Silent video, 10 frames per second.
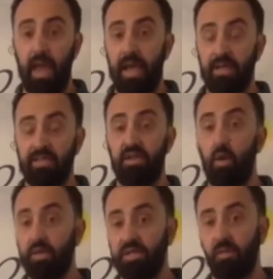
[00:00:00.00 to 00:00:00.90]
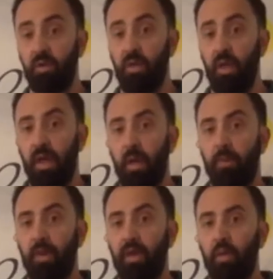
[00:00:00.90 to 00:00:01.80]
as noticeable,
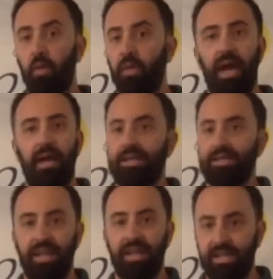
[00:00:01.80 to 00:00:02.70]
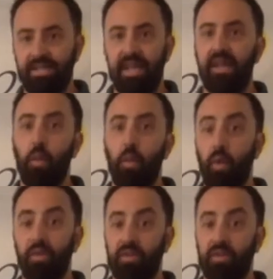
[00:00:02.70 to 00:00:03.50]
but it's not going to sand the wood.